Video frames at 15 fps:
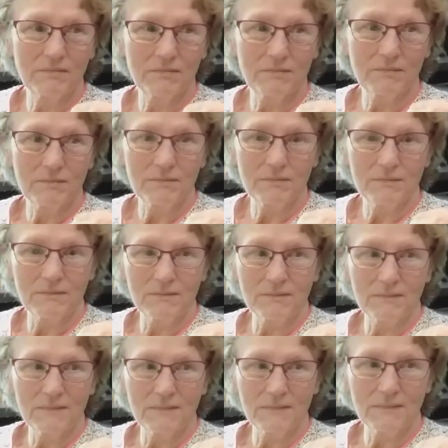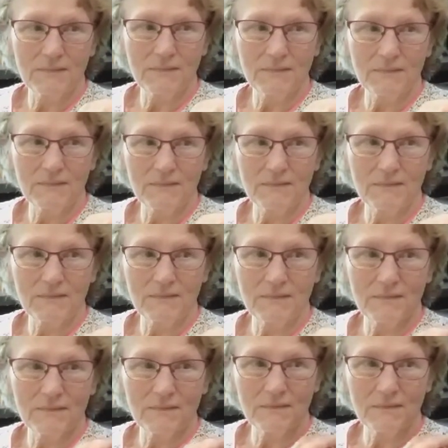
(silent)